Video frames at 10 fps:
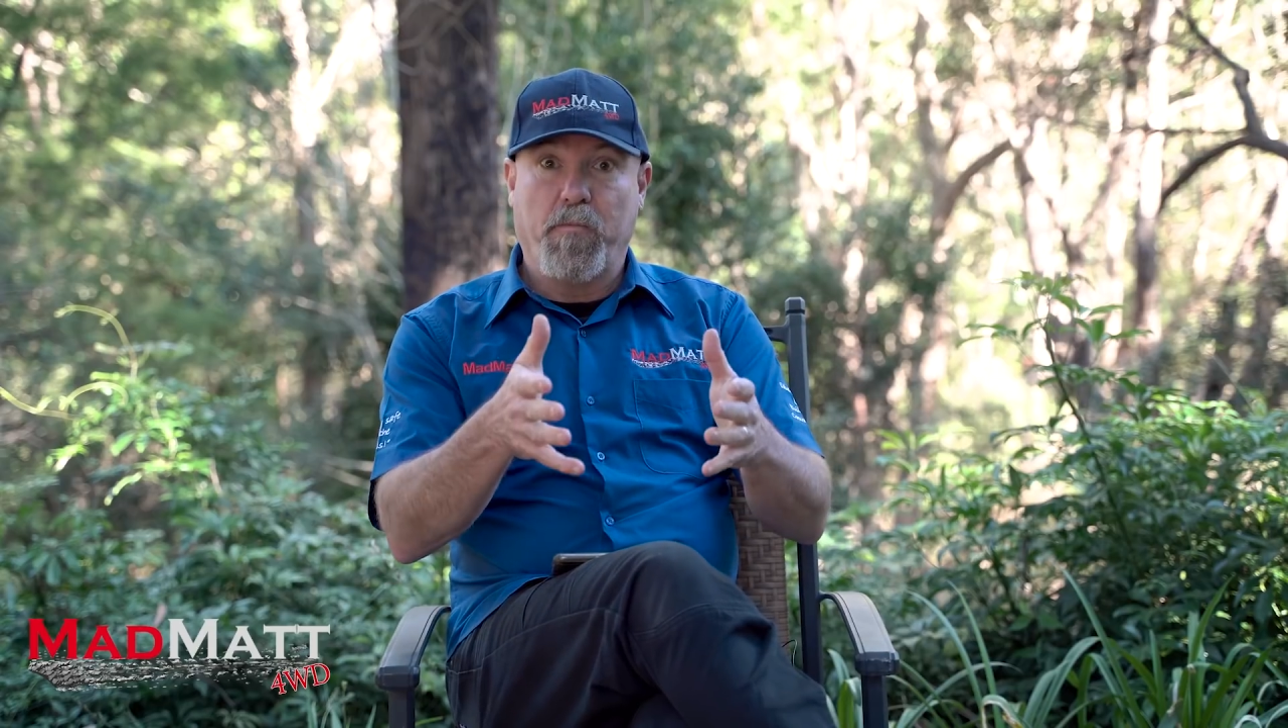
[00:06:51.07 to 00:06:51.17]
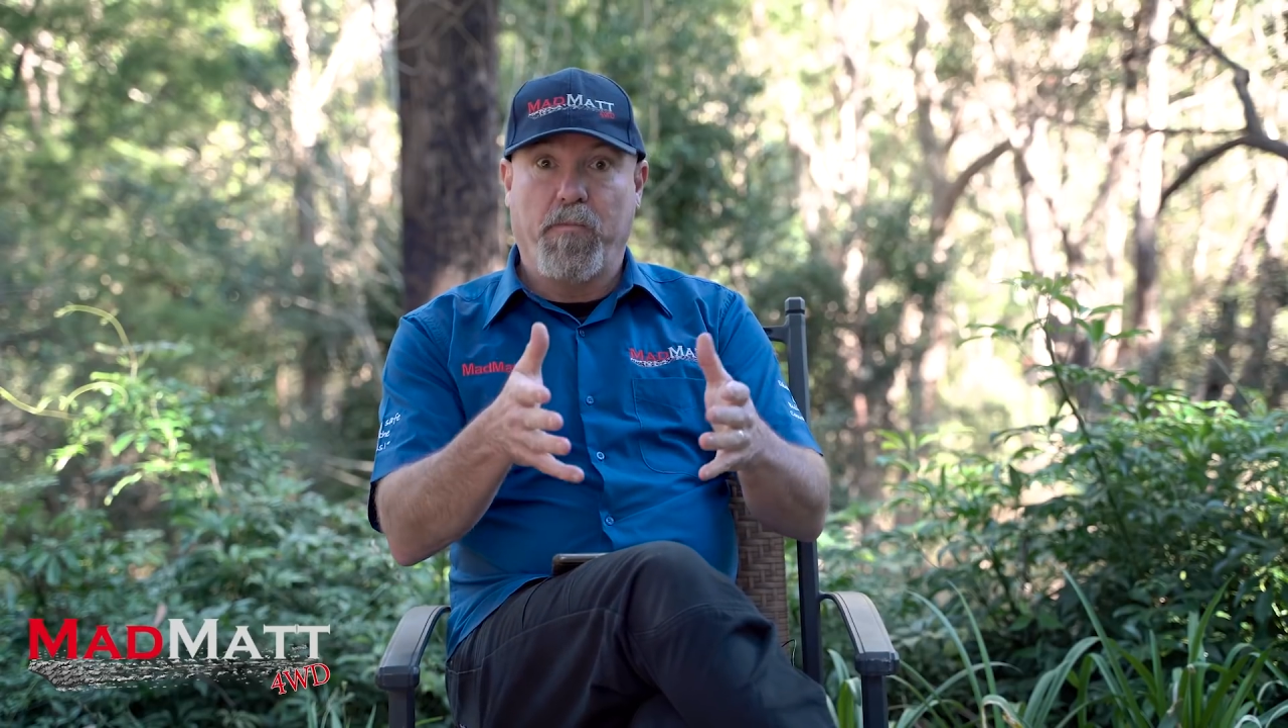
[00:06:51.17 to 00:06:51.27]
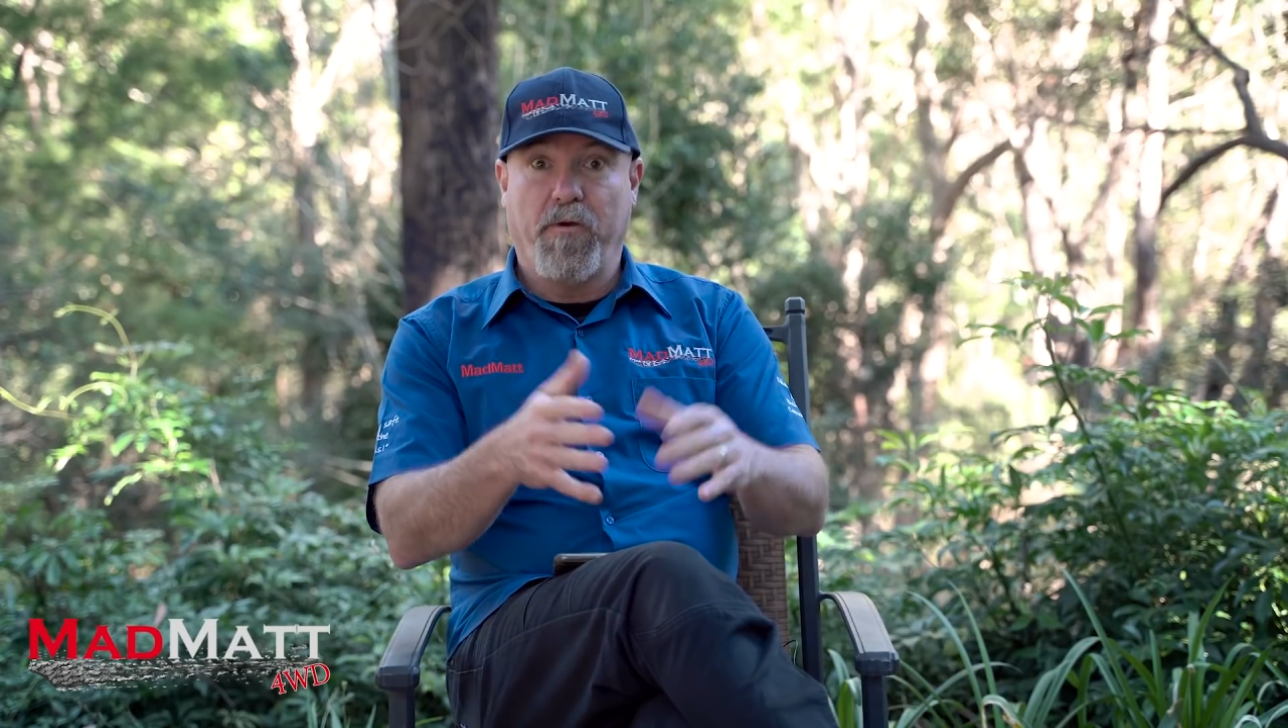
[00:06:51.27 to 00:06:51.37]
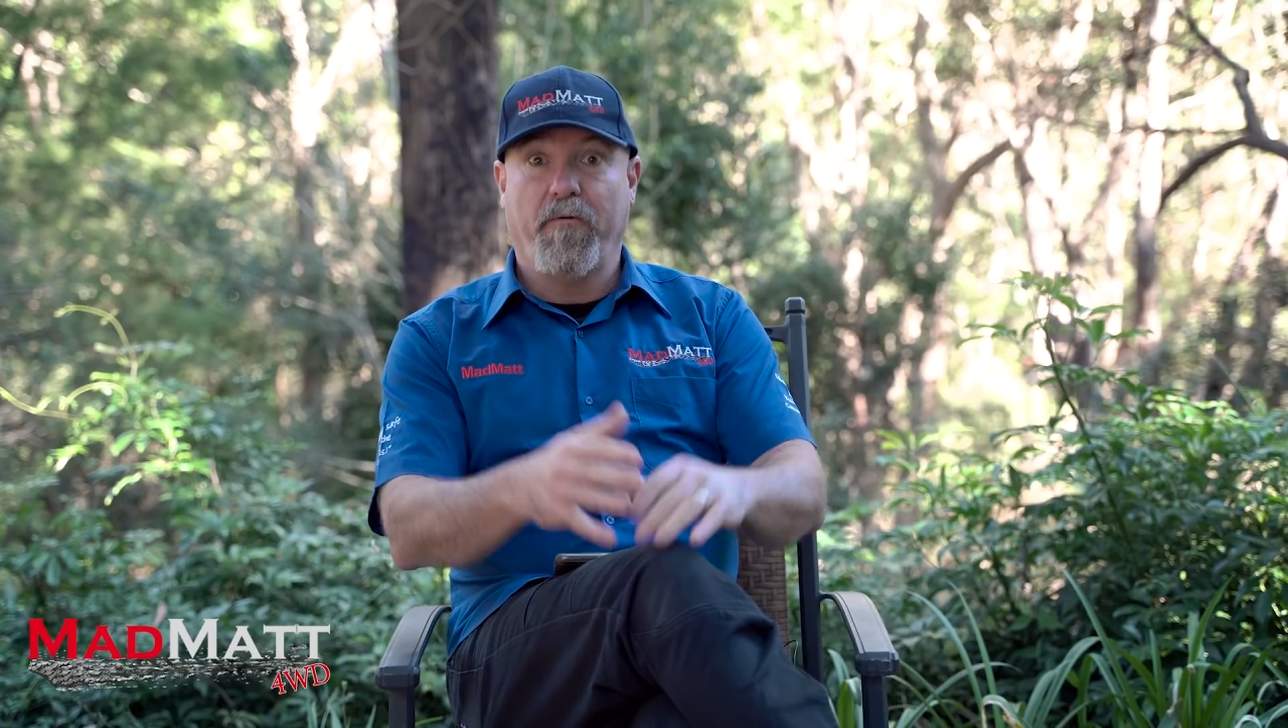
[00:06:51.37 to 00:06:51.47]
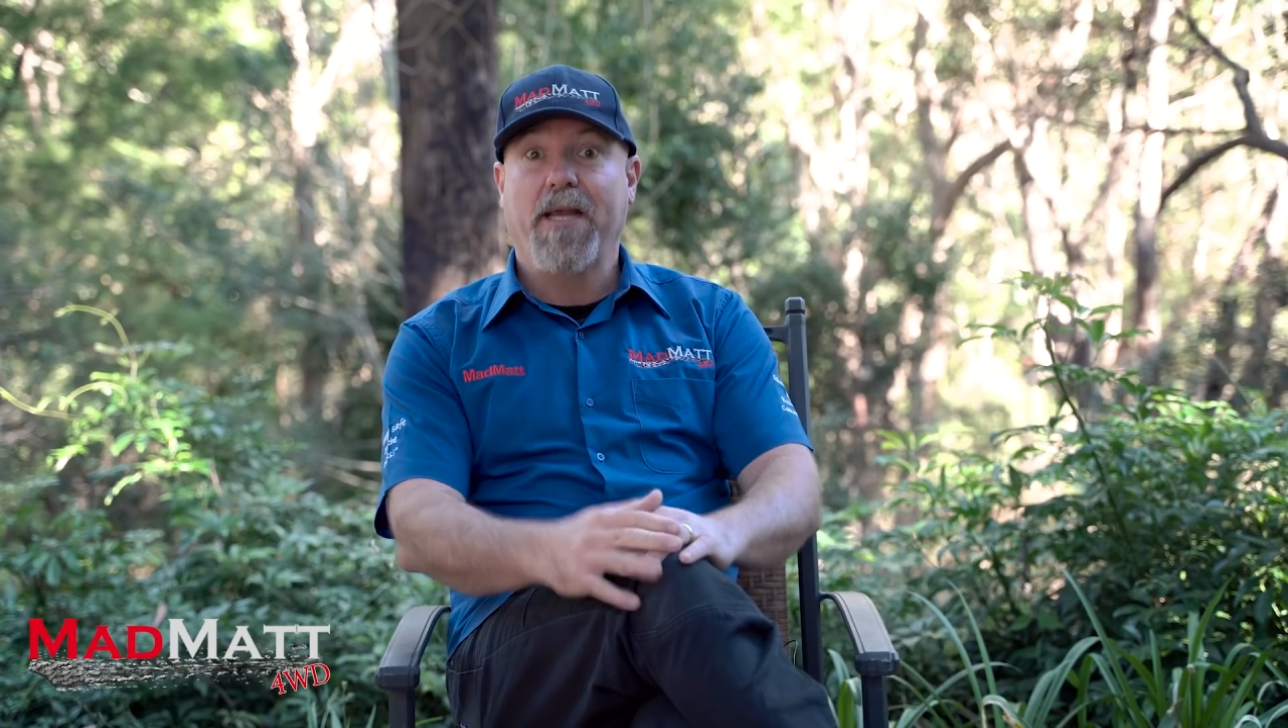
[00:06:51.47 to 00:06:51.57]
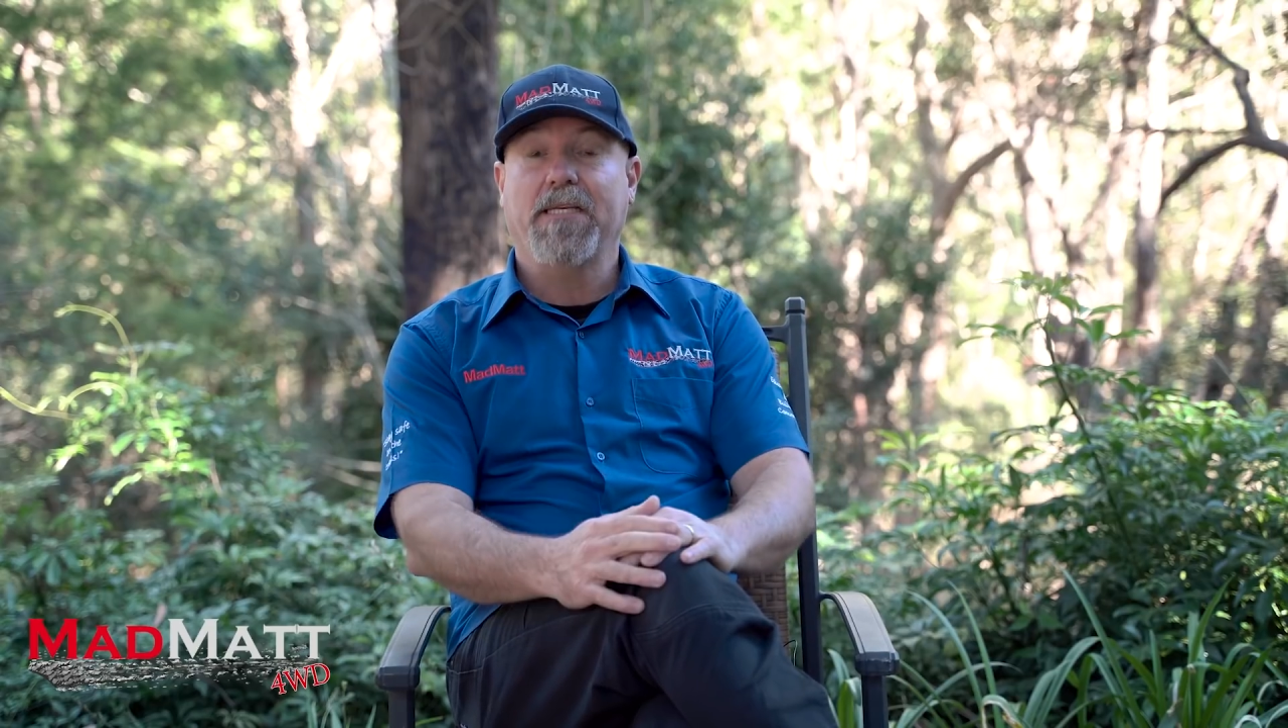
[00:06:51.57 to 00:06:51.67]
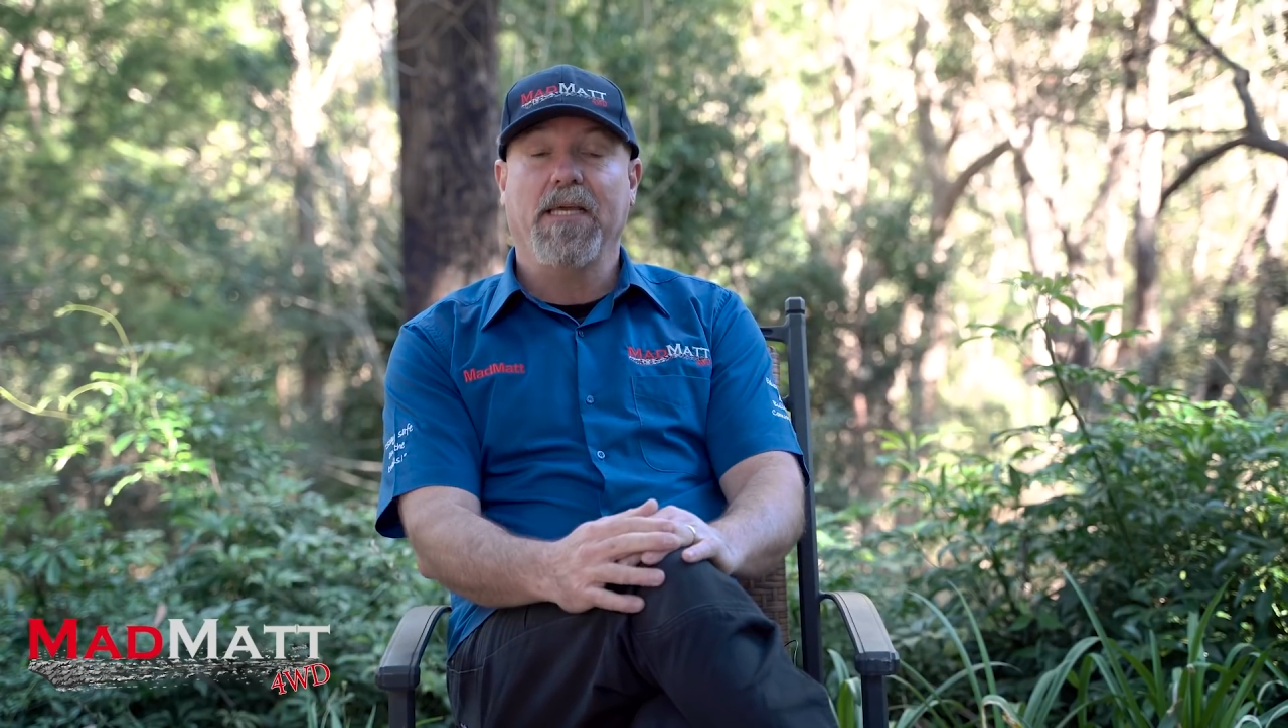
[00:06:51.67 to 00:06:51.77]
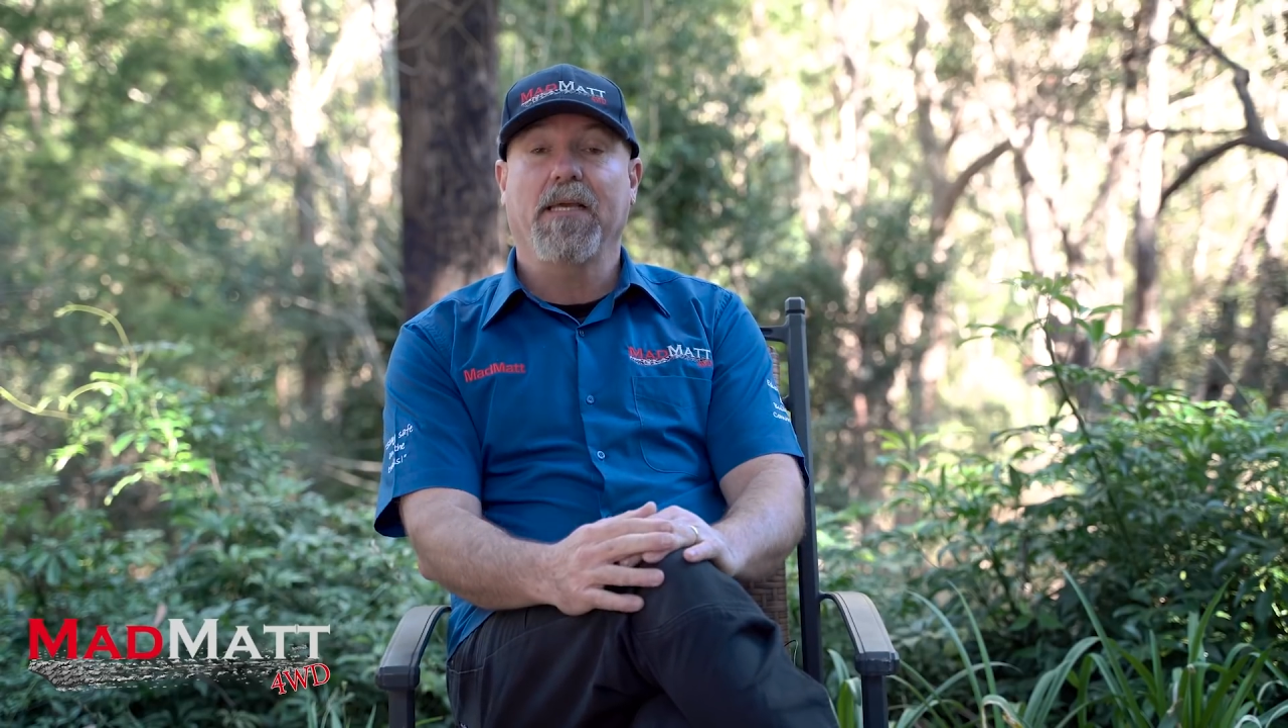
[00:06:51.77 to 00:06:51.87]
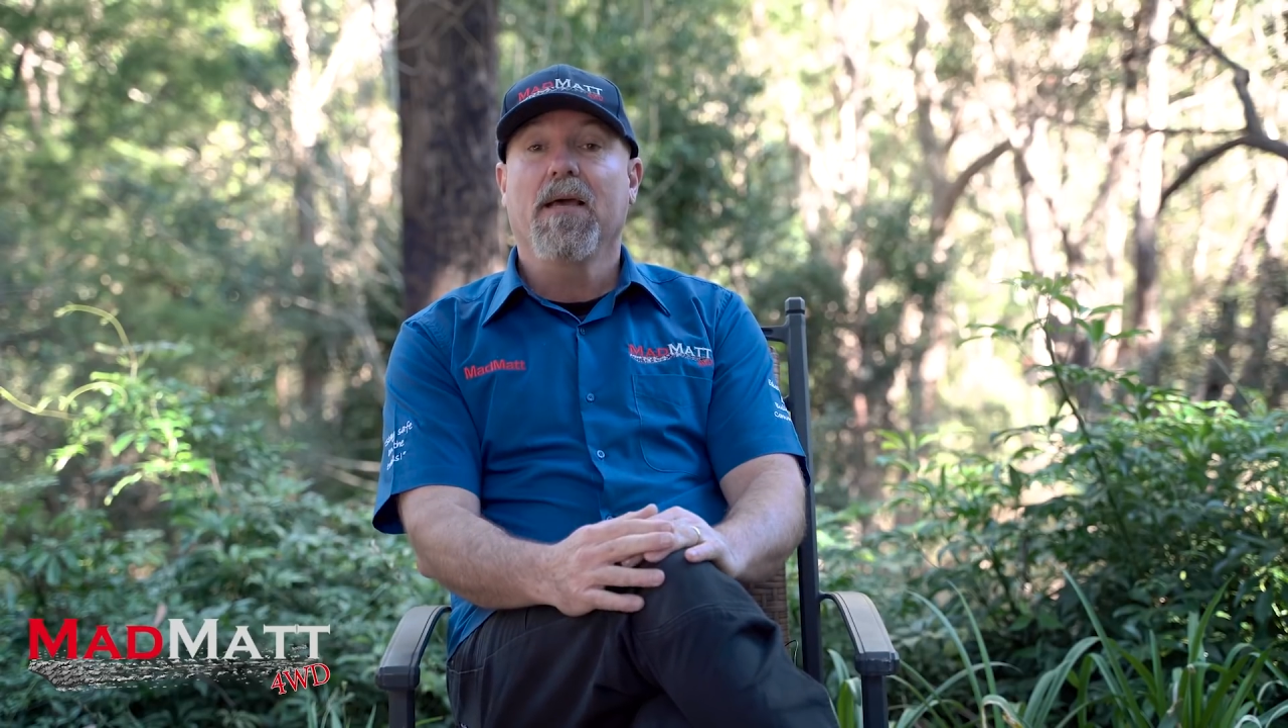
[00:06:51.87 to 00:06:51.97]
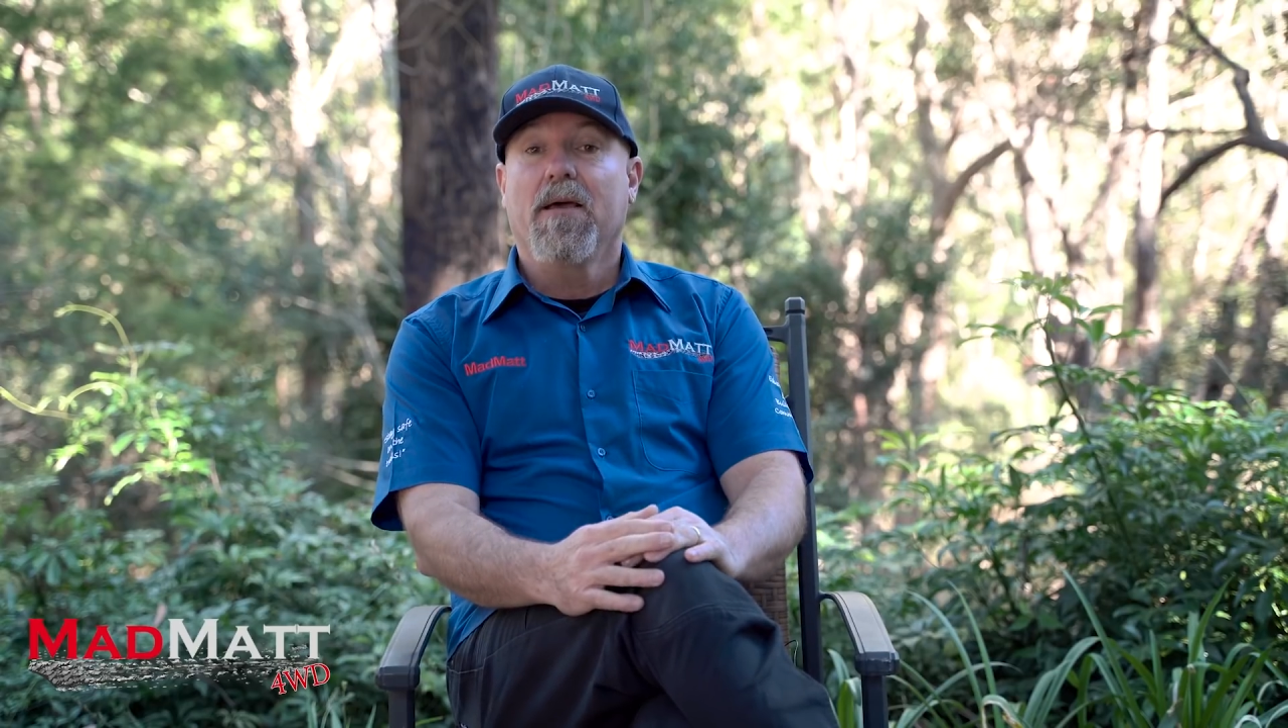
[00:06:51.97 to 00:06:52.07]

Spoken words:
directing